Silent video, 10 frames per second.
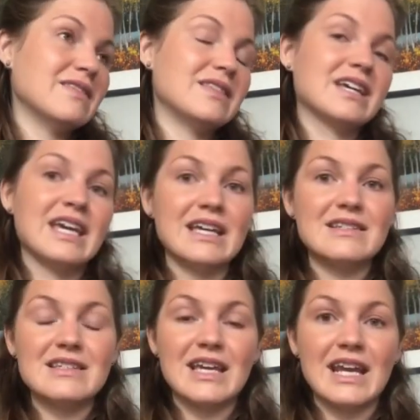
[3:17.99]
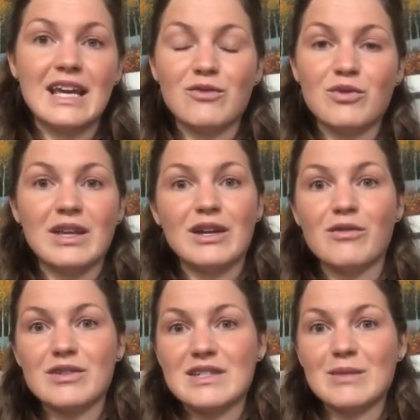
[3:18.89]
the kids getting really
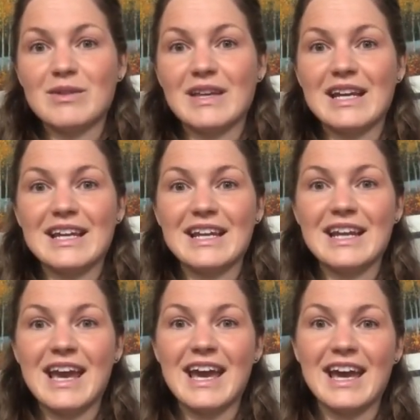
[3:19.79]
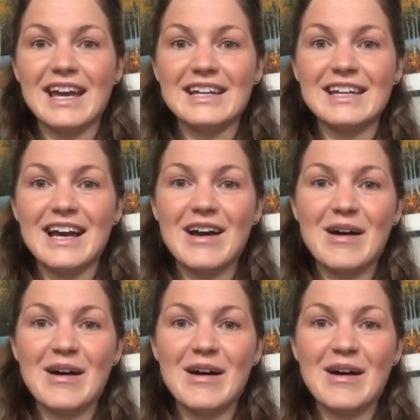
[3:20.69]
overstimulated and,